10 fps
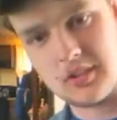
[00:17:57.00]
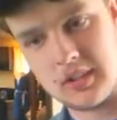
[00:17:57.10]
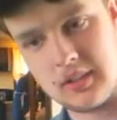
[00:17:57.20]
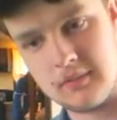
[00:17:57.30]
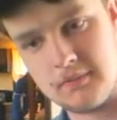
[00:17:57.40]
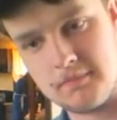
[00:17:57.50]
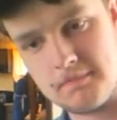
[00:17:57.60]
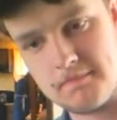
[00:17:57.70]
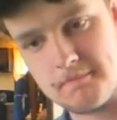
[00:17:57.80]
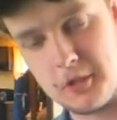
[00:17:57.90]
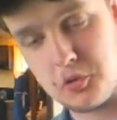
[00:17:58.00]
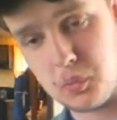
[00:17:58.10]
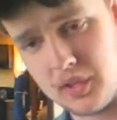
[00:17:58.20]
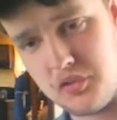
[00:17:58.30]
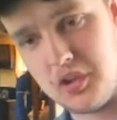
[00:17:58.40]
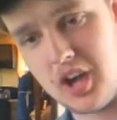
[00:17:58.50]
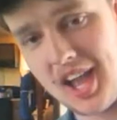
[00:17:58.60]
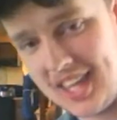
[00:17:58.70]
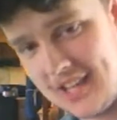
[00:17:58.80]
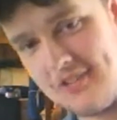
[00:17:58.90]
Like, there's one saw,
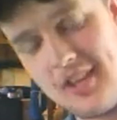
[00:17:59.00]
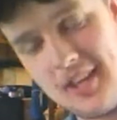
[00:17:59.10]
I can't